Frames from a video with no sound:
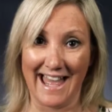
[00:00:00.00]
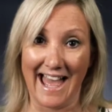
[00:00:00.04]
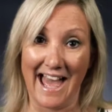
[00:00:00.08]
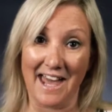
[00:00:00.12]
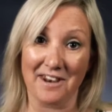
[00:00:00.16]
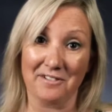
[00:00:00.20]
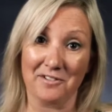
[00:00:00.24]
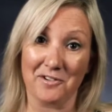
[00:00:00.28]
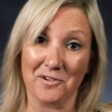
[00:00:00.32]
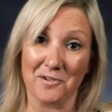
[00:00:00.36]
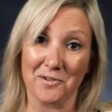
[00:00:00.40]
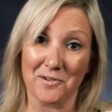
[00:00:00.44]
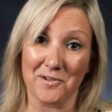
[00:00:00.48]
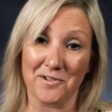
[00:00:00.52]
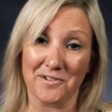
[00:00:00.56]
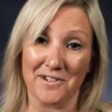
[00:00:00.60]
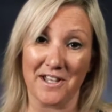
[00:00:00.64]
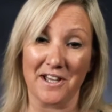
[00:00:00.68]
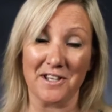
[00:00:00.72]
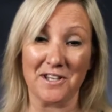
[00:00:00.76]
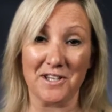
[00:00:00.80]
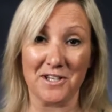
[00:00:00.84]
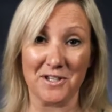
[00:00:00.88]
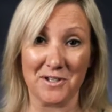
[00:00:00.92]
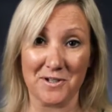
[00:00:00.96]
And of course,
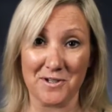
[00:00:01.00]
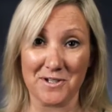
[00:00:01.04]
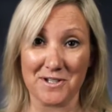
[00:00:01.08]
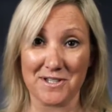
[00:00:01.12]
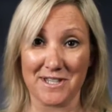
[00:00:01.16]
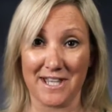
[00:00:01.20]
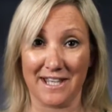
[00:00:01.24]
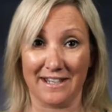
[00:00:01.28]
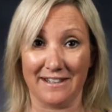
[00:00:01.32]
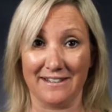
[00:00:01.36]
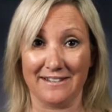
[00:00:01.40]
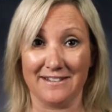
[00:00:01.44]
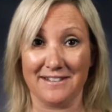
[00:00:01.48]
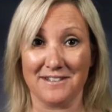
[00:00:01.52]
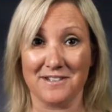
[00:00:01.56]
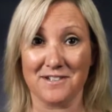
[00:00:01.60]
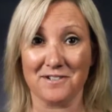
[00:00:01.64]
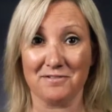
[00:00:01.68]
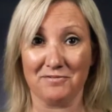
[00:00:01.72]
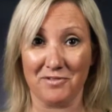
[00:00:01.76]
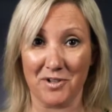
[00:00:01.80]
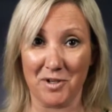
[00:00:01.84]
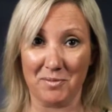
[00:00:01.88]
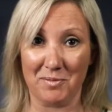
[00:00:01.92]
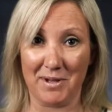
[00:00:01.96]
a huge thanks
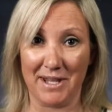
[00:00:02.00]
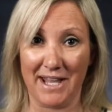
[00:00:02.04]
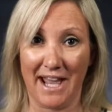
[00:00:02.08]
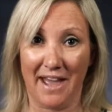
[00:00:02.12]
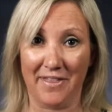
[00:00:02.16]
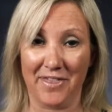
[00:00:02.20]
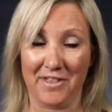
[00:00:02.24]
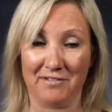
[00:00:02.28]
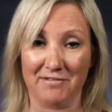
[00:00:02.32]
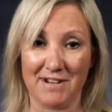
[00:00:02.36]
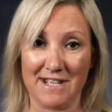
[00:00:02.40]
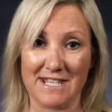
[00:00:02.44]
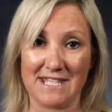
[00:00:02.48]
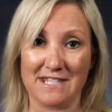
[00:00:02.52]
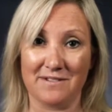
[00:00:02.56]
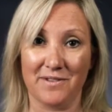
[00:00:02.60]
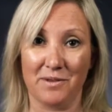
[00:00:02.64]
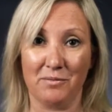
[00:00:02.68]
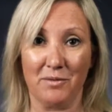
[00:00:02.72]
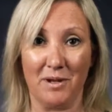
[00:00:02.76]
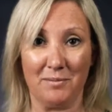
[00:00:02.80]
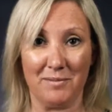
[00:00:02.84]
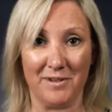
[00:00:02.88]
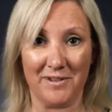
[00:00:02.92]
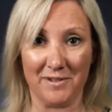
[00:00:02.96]
to Ruby and the rest of
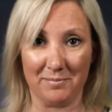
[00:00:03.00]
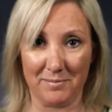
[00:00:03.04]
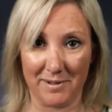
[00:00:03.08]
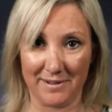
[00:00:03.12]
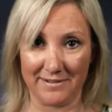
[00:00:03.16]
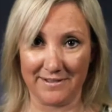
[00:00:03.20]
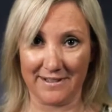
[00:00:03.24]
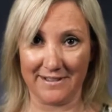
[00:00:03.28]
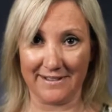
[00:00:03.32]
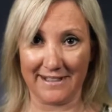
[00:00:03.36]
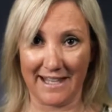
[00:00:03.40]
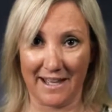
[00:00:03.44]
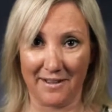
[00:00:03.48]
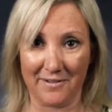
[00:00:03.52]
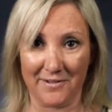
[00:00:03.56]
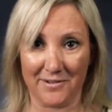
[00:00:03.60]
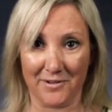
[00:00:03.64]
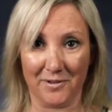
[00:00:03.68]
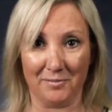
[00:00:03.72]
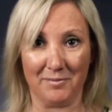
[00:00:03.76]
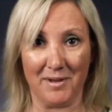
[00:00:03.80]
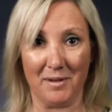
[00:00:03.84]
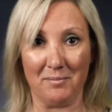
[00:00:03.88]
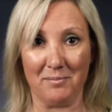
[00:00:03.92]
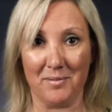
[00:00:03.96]
the Women's Business
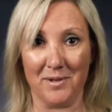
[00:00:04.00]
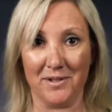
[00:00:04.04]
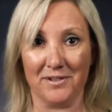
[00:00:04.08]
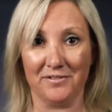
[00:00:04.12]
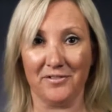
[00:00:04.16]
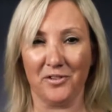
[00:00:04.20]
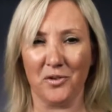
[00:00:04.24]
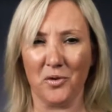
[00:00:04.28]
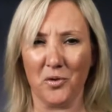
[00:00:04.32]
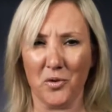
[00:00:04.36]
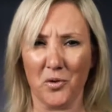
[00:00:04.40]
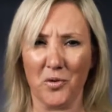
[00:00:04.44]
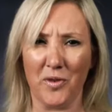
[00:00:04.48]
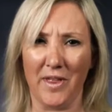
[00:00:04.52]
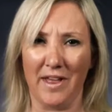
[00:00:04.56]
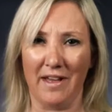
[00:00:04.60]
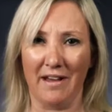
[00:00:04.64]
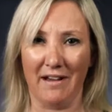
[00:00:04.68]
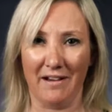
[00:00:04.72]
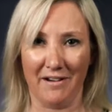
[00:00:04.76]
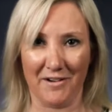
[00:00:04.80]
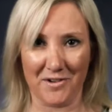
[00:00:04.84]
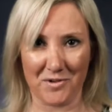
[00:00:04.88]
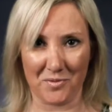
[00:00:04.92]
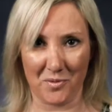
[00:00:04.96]
Council members for all their
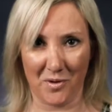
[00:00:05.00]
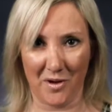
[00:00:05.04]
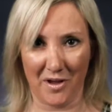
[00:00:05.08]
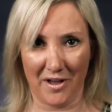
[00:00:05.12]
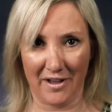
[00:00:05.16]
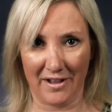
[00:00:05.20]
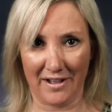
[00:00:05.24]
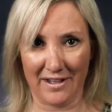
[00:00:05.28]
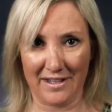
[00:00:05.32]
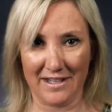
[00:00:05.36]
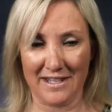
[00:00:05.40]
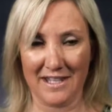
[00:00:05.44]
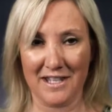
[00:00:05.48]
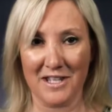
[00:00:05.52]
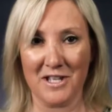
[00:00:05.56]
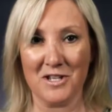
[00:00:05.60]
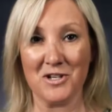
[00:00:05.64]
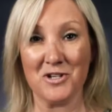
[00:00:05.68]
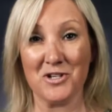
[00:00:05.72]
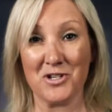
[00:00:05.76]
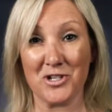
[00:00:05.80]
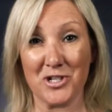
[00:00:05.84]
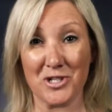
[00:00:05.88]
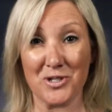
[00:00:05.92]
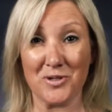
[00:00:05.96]
hard work.
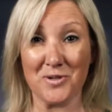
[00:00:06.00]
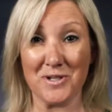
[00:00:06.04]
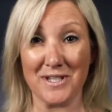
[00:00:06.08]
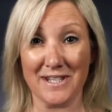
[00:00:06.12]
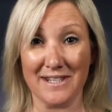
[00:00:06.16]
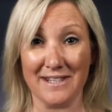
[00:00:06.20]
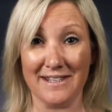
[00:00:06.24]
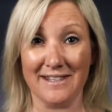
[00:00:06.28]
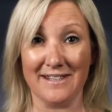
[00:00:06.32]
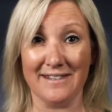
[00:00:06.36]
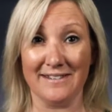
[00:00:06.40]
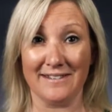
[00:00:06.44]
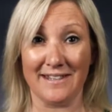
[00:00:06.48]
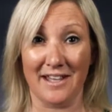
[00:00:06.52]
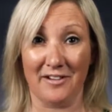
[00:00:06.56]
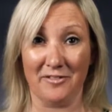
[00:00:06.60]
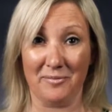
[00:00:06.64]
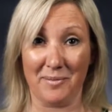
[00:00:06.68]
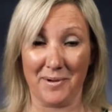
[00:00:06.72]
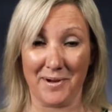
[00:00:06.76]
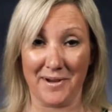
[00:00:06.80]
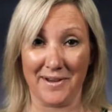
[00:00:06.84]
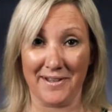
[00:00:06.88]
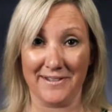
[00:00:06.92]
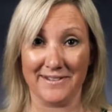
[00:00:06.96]
2 years
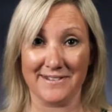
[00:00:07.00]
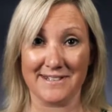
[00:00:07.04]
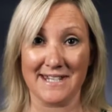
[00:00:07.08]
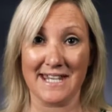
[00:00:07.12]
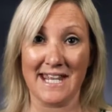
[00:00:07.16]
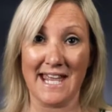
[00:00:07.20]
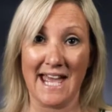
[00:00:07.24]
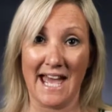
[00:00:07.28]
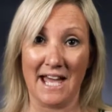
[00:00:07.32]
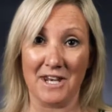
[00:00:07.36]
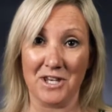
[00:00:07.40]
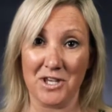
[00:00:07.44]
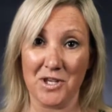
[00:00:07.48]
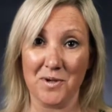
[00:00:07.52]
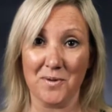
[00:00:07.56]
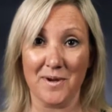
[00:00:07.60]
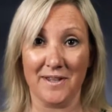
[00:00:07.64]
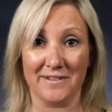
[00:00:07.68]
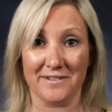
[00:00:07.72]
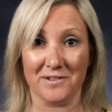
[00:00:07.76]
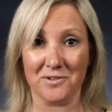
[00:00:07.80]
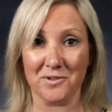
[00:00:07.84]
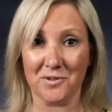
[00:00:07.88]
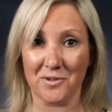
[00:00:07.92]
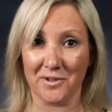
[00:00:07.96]
have passed and you
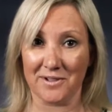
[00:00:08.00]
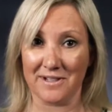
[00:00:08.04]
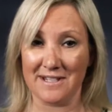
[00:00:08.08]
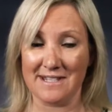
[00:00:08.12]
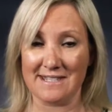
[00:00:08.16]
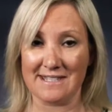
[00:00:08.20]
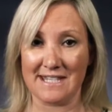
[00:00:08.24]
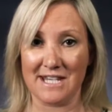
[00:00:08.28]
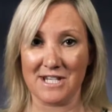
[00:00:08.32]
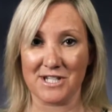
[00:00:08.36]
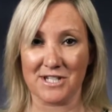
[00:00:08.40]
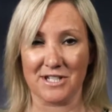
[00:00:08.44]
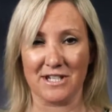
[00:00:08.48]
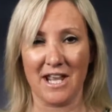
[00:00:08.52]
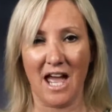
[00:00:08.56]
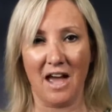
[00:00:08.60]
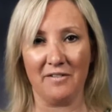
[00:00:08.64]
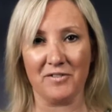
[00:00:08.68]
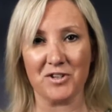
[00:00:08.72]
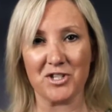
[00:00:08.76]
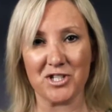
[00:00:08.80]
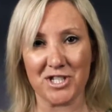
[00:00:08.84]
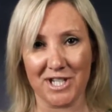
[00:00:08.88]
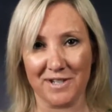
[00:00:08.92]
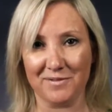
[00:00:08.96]
as an organisation
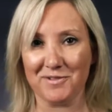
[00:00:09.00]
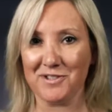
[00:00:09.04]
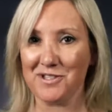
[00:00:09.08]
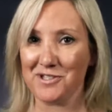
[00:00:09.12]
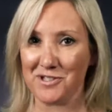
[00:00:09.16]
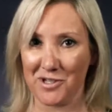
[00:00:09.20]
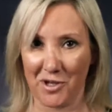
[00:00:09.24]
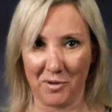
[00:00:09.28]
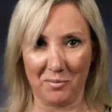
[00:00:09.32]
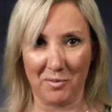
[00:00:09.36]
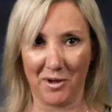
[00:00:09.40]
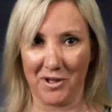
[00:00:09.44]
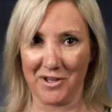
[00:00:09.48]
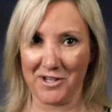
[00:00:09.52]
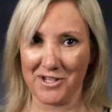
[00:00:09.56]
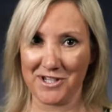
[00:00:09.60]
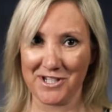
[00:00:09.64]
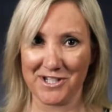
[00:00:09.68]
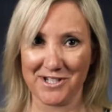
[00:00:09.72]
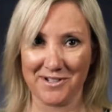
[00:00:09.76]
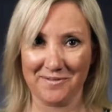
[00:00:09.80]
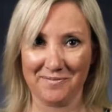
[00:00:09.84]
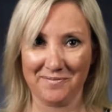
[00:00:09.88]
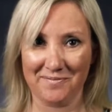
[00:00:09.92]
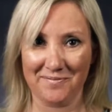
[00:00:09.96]
have achieved so
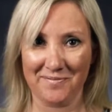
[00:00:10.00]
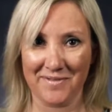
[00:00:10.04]
much.